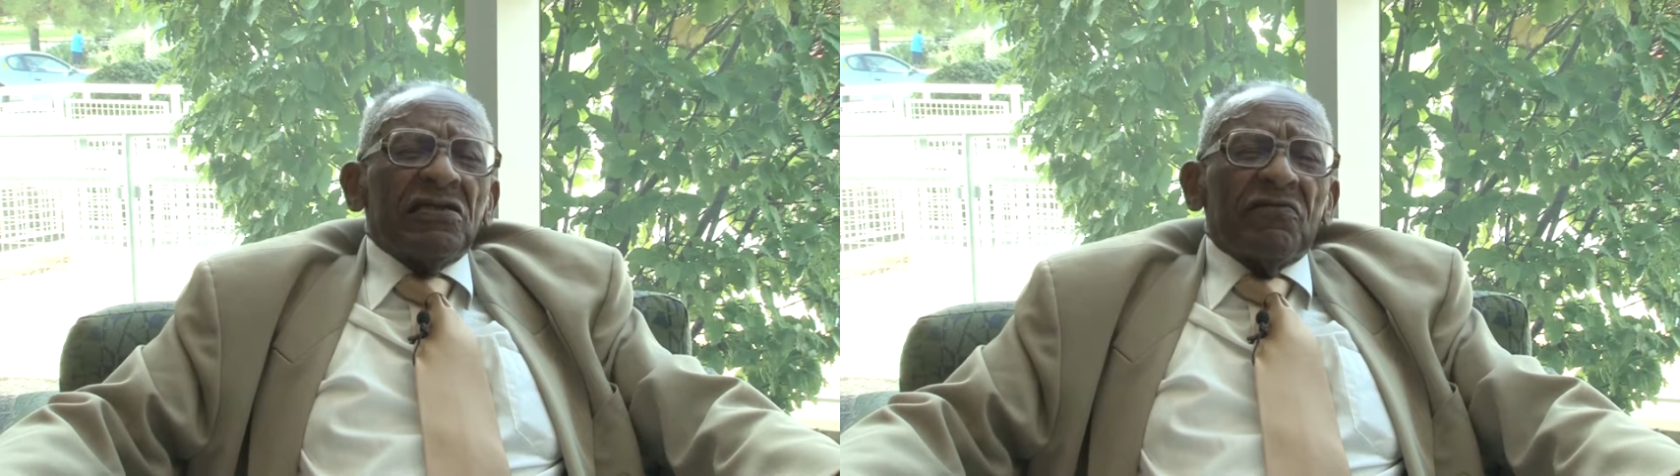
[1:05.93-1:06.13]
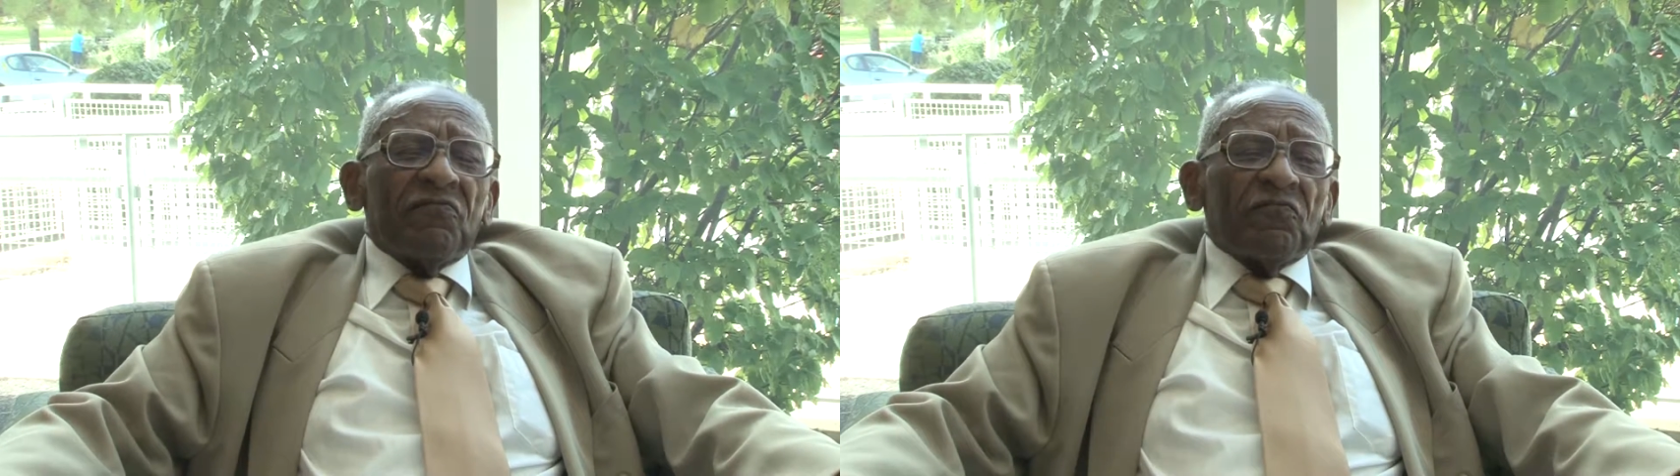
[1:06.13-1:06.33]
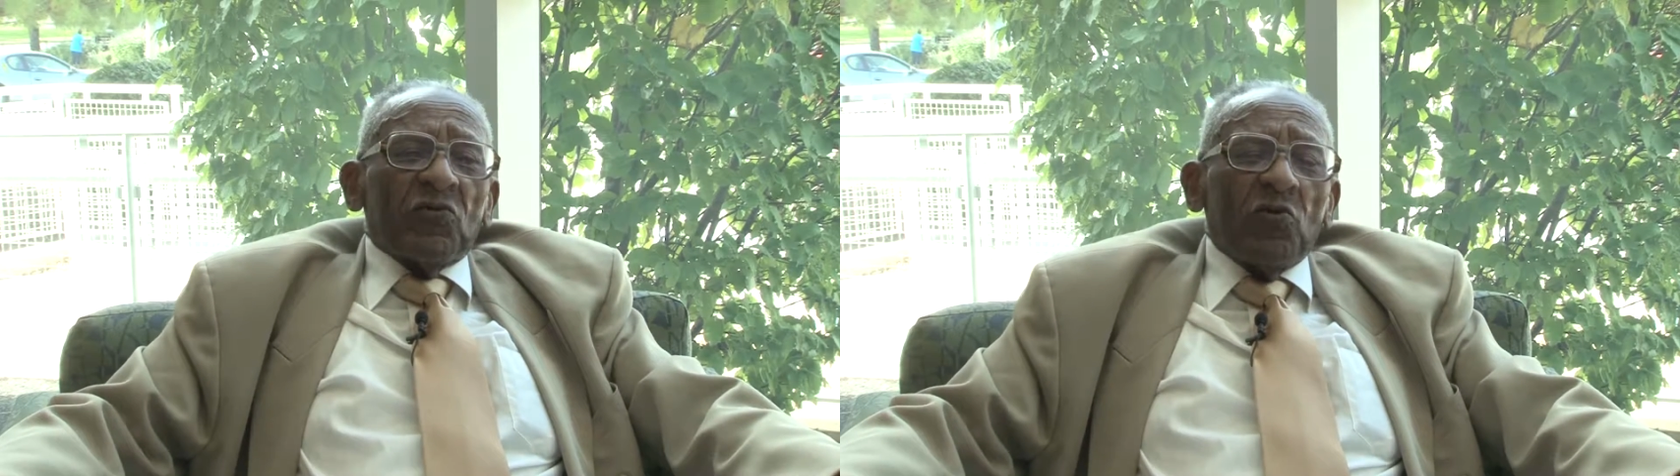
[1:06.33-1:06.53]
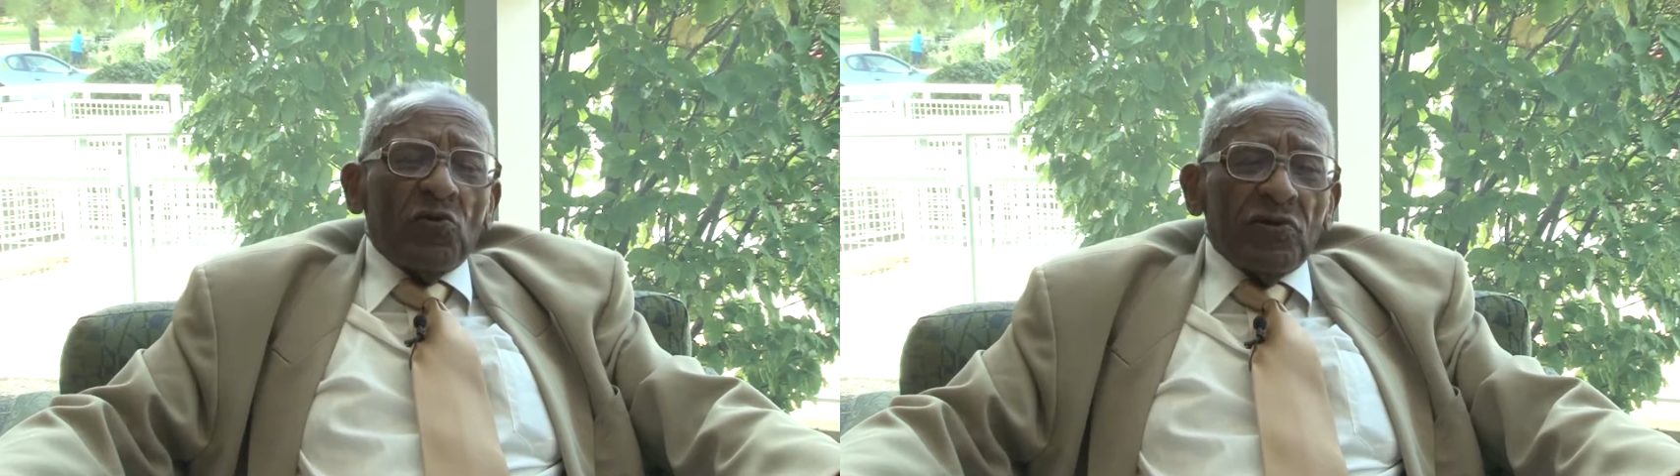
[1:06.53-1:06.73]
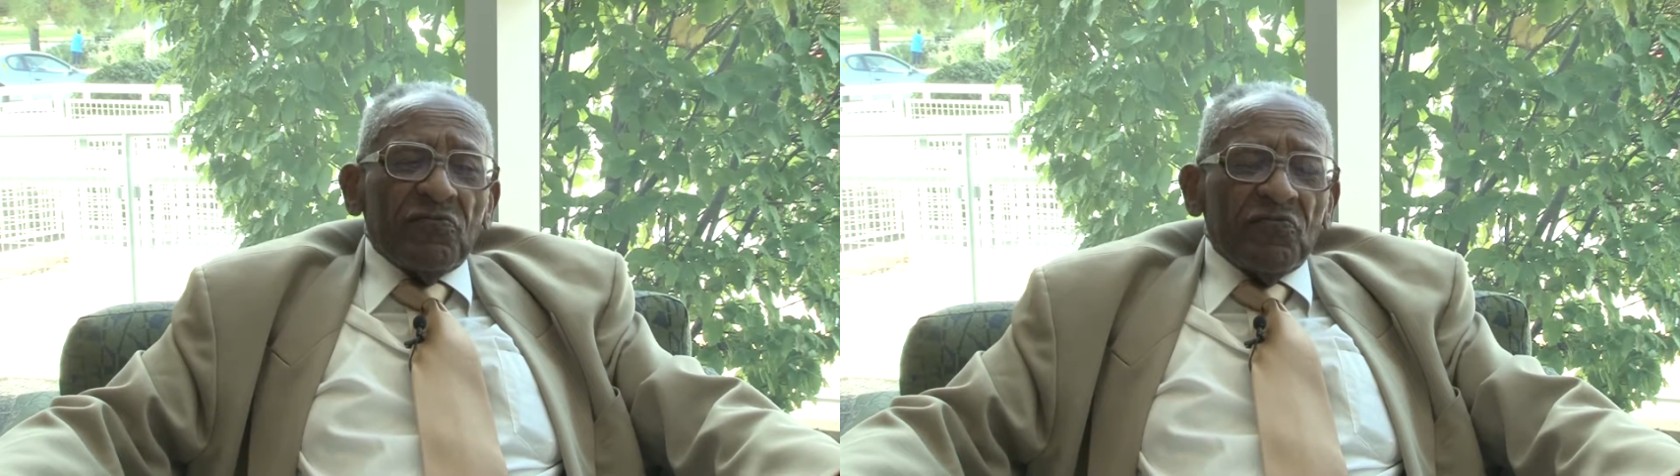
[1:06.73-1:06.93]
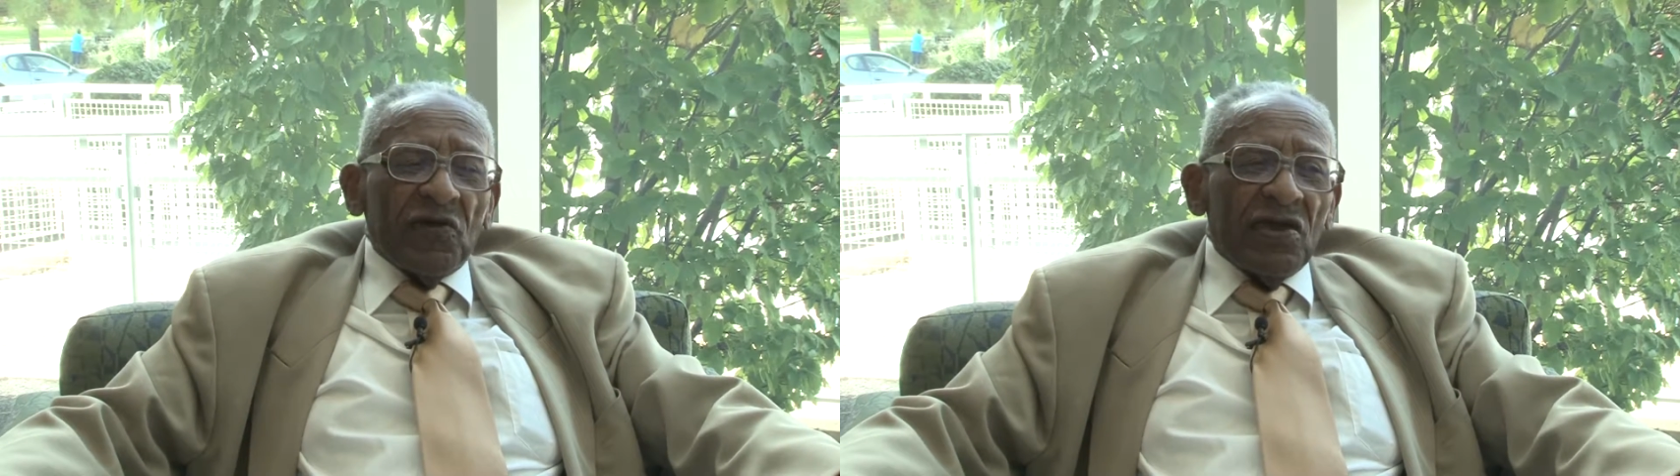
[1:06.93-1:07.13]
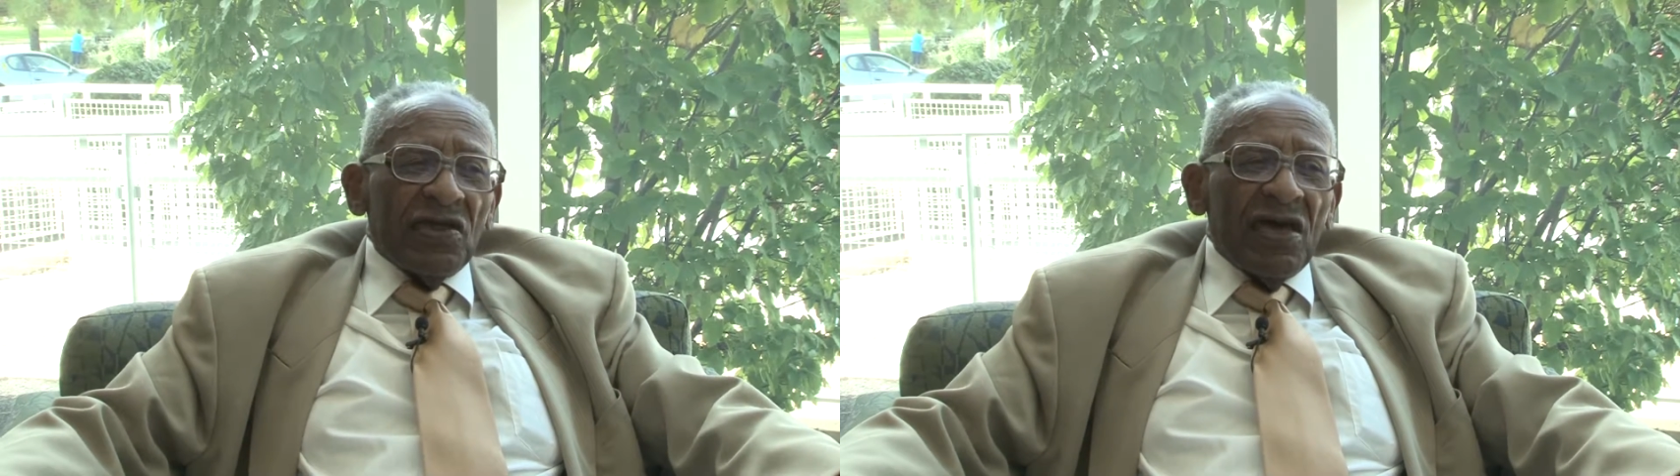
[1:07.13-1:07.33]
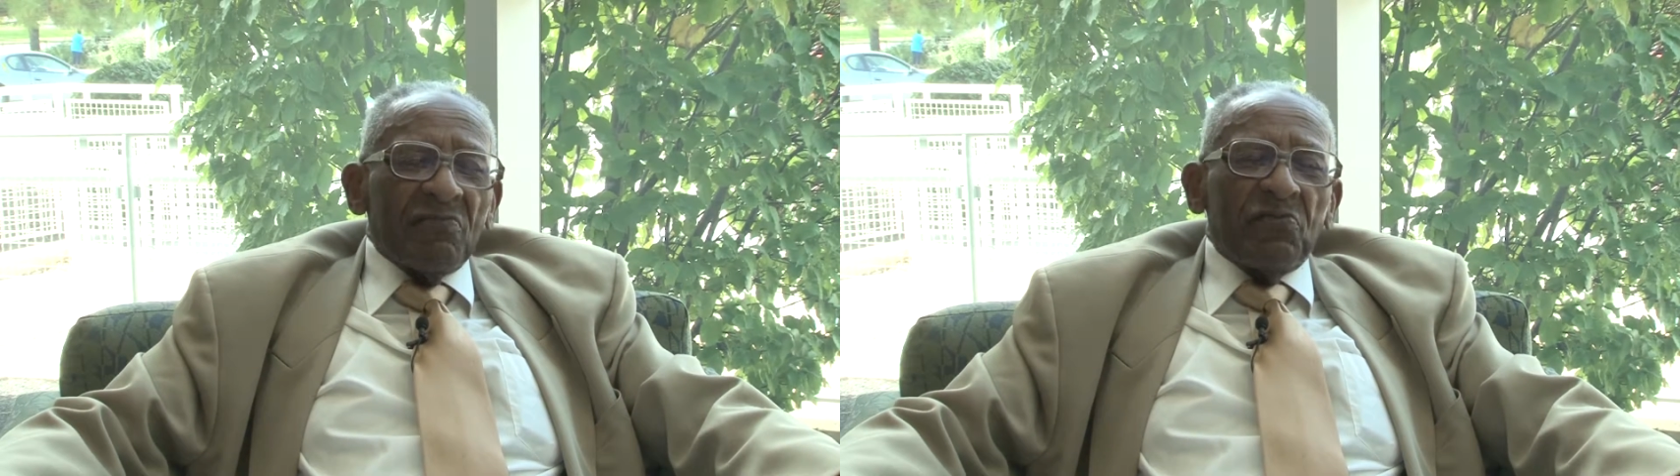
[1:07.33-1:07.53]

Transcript: the cooling fan I